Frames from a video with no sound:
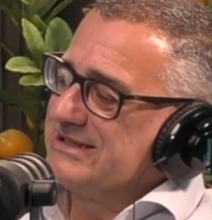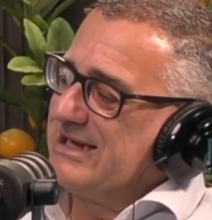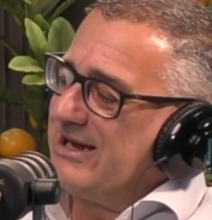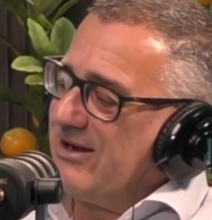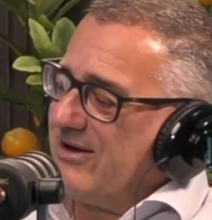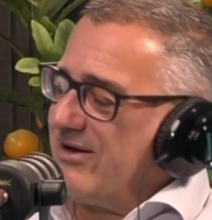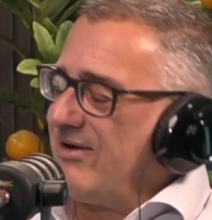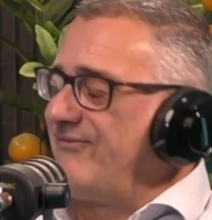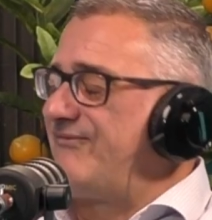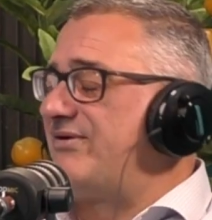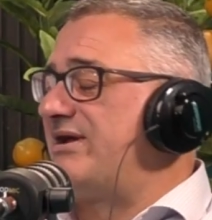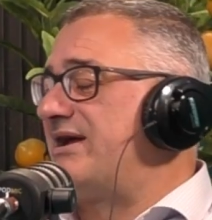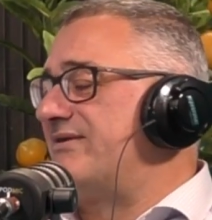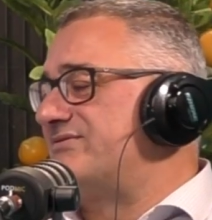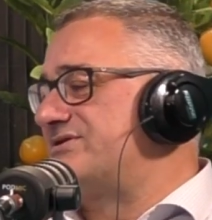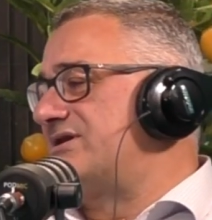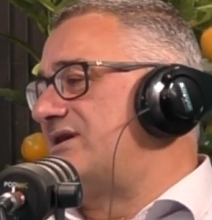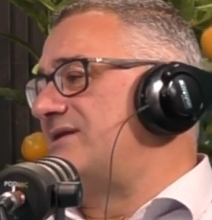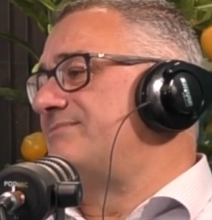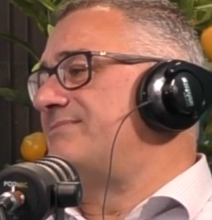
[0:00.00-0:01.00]
Hopefully
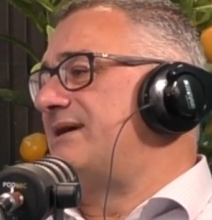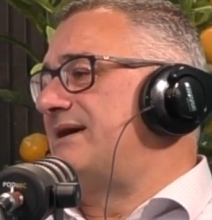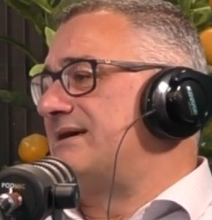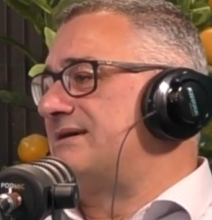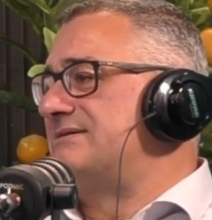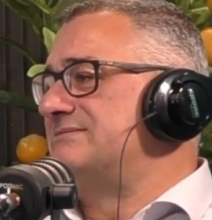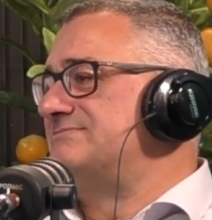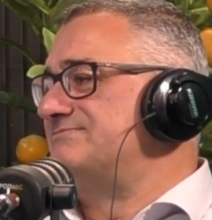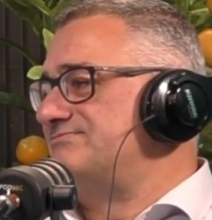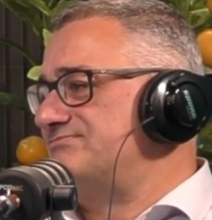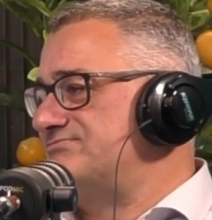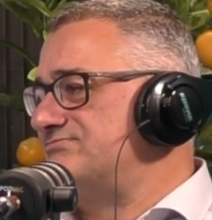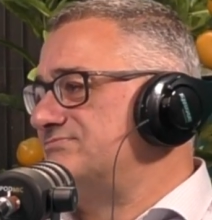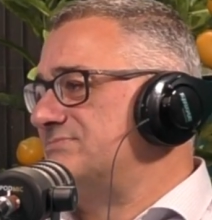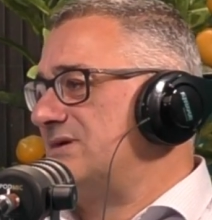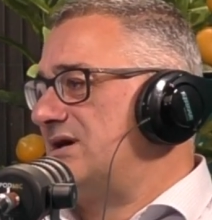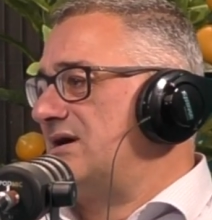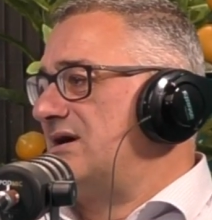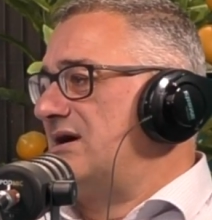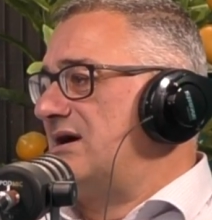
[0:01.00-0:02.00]
give something back.
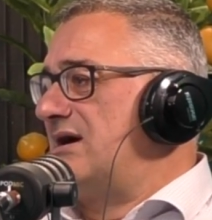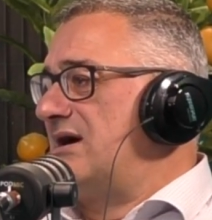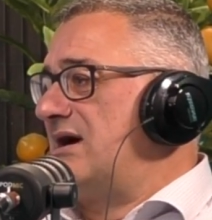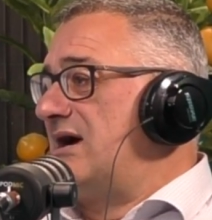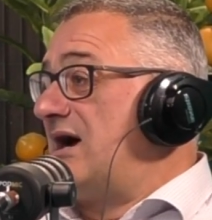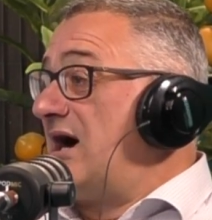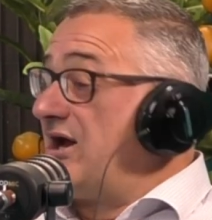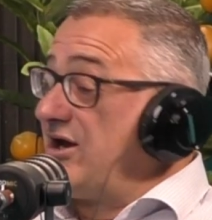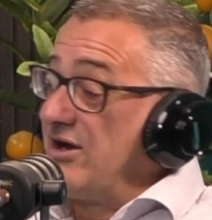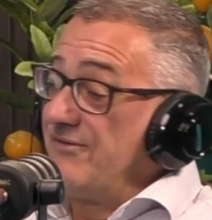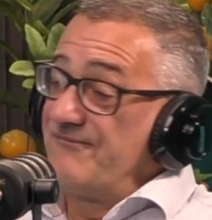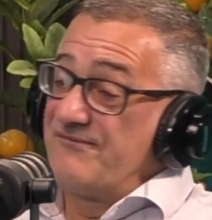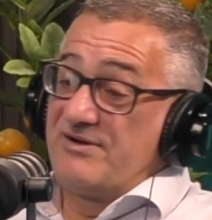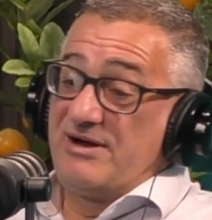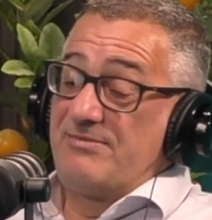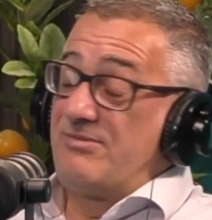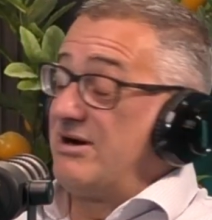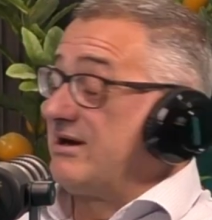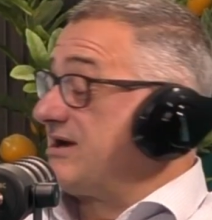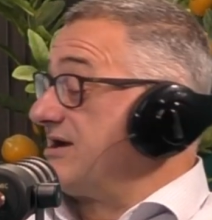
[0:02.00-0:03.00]
And hopefully
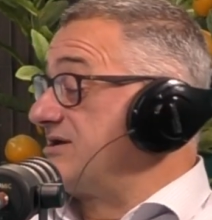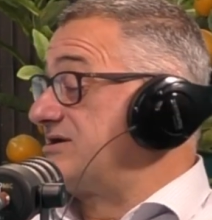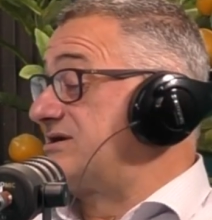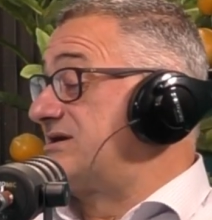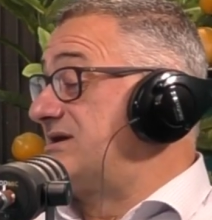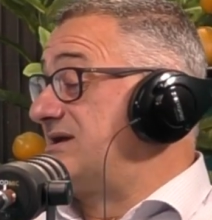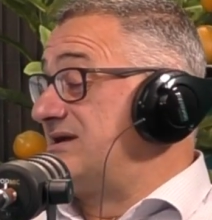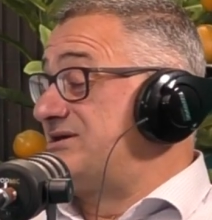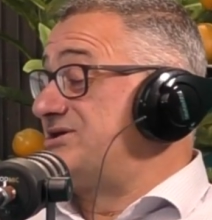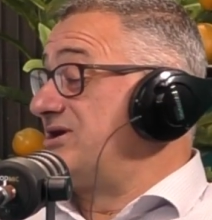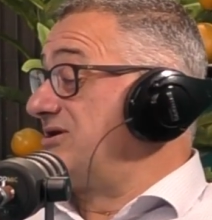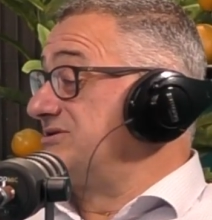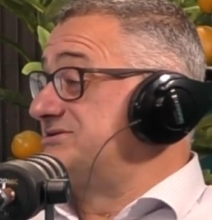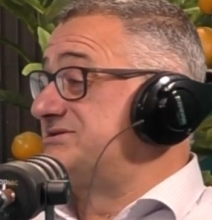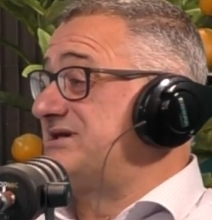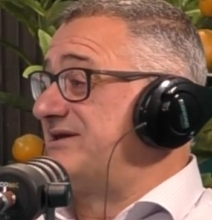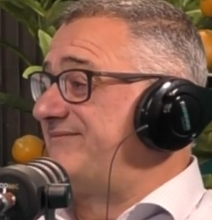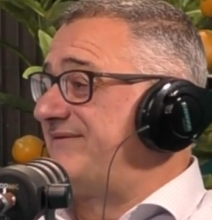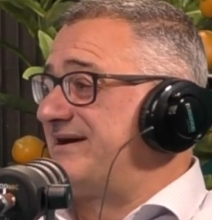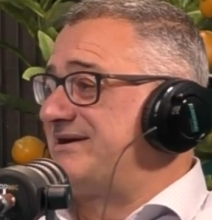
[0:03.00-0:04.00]
I might get the chance to
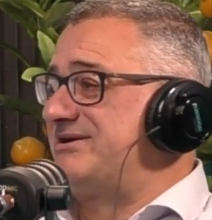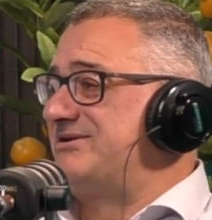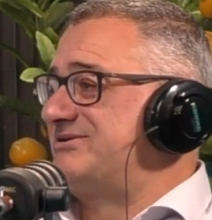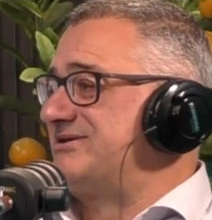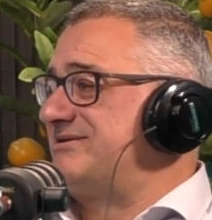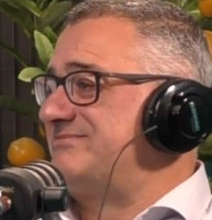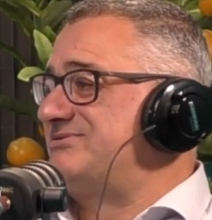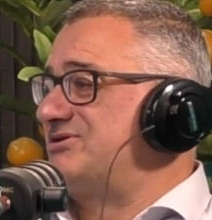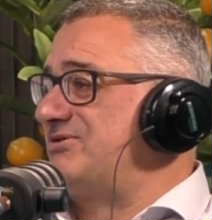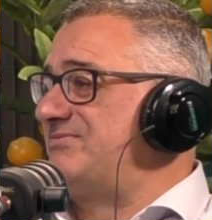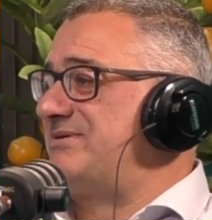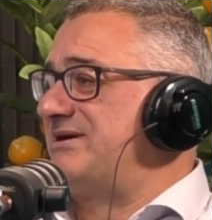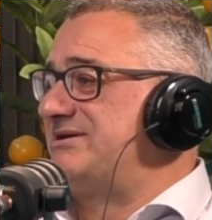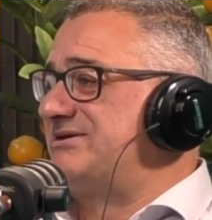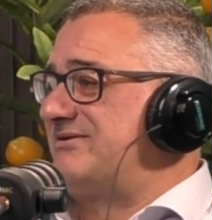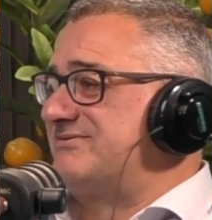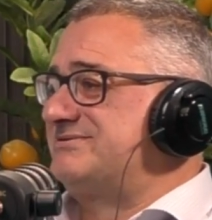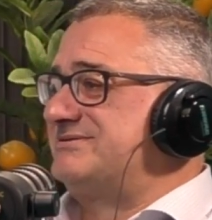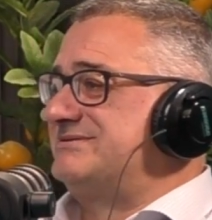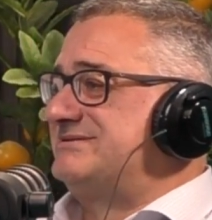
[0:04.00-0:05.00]
say thank you to them 2
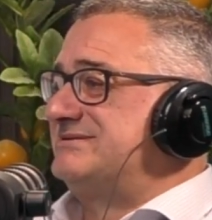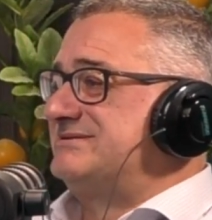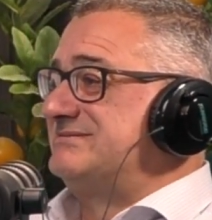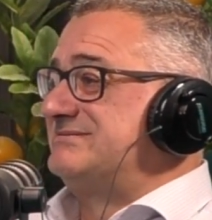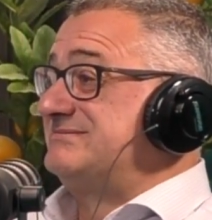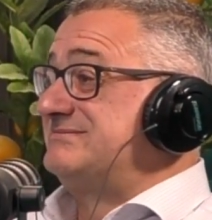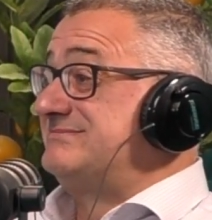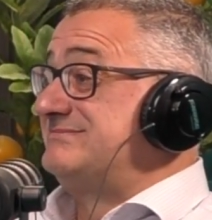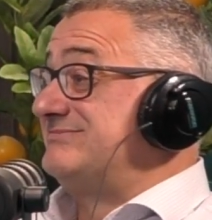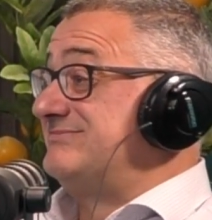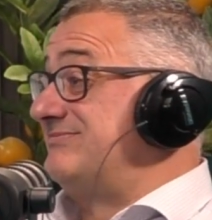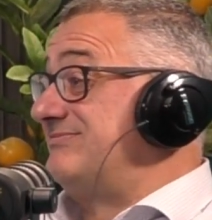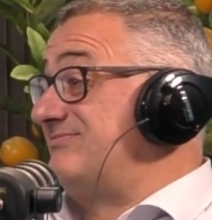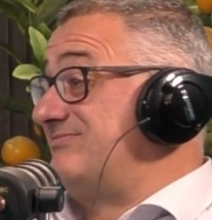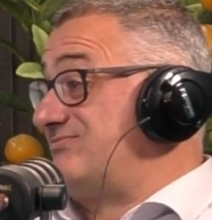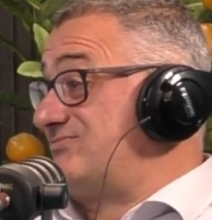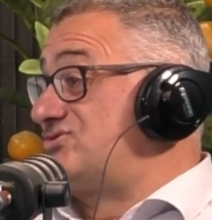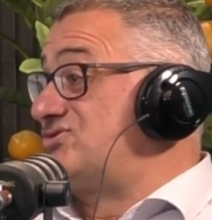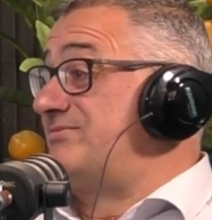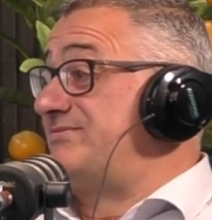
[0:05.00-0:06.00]
police officers that
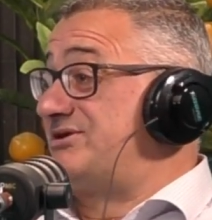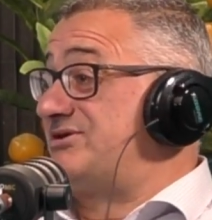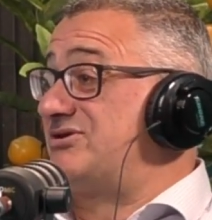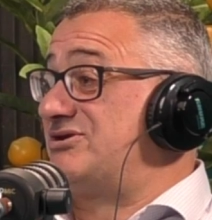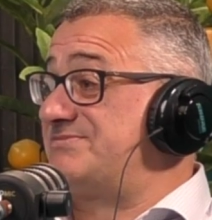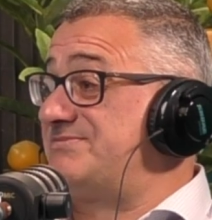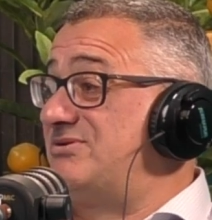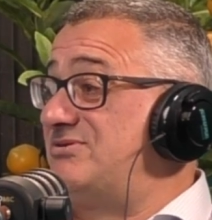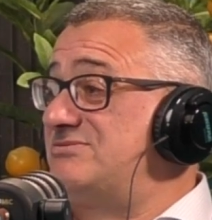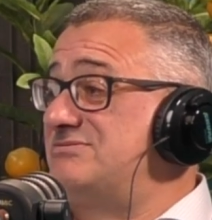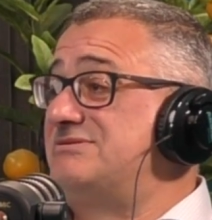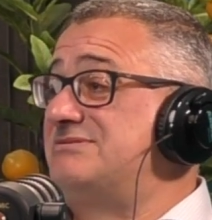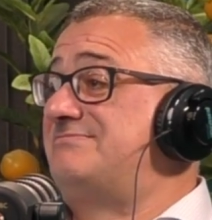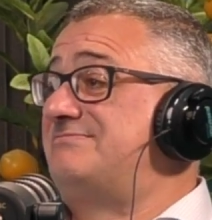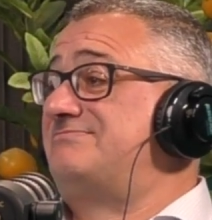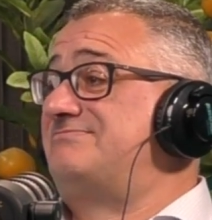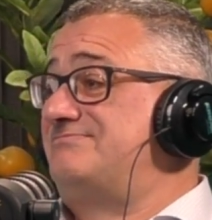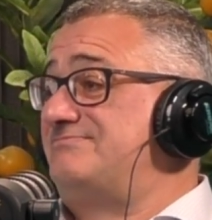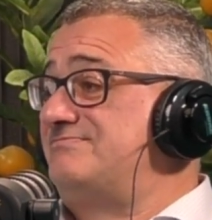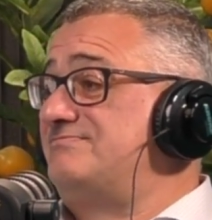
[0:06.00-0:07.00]
took me to hospital
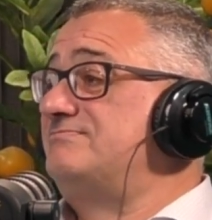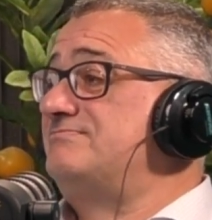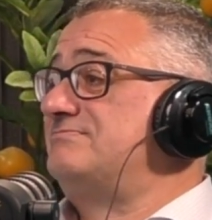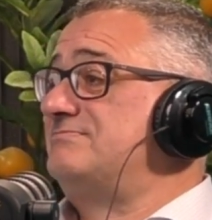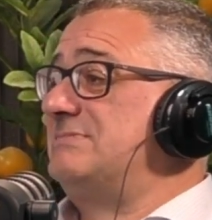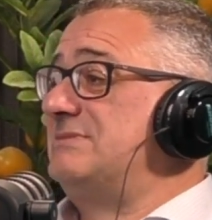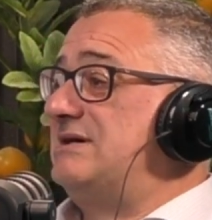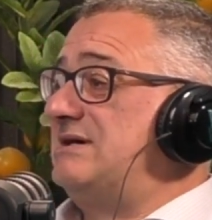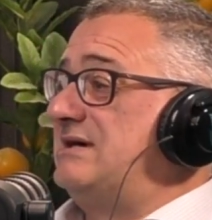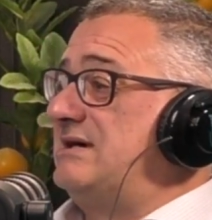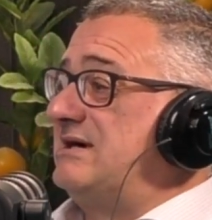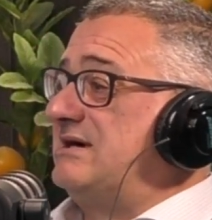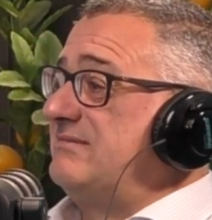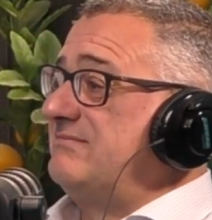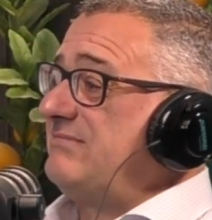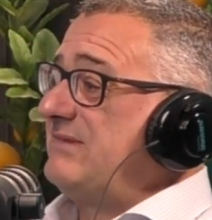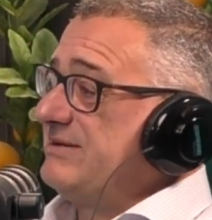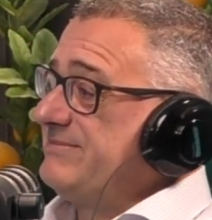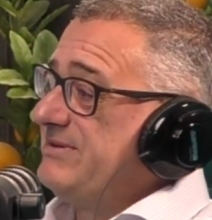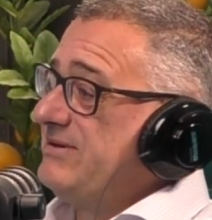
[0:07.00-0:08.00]
and
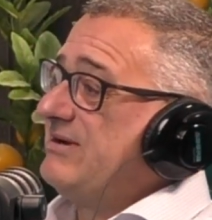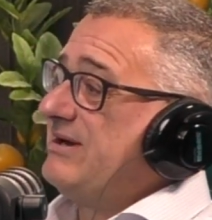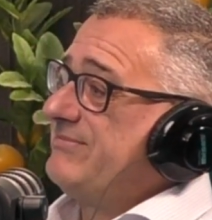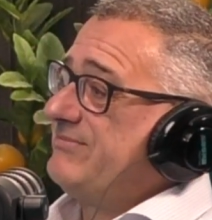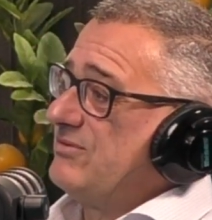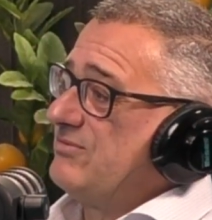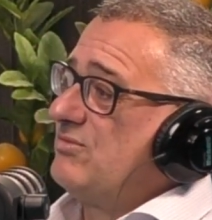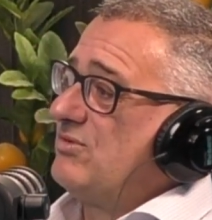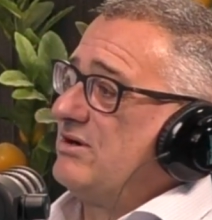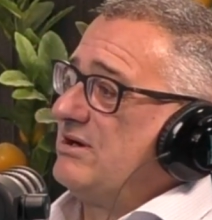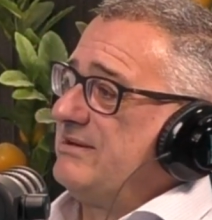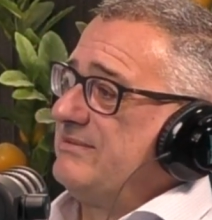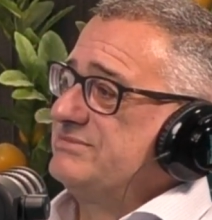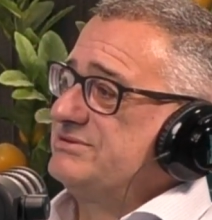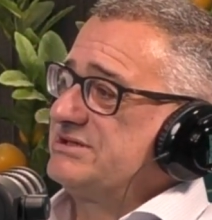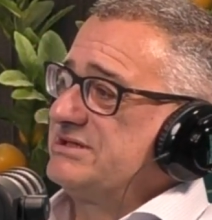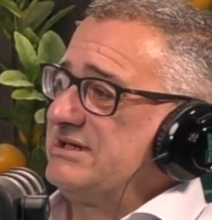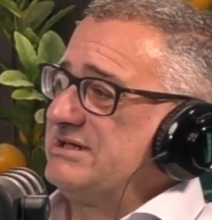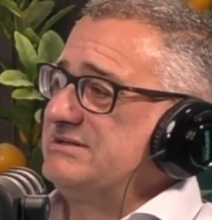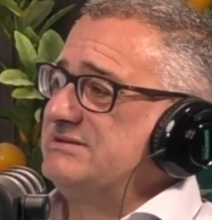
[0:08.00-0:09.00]
made me happen what I am
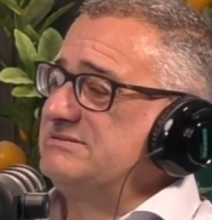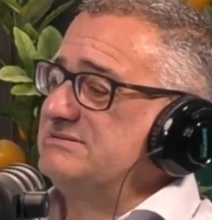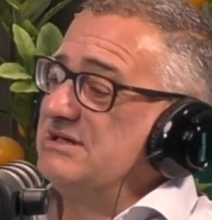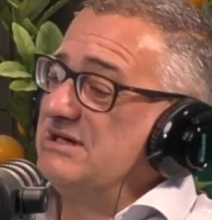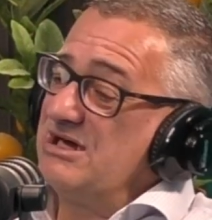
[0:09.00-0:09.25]
today.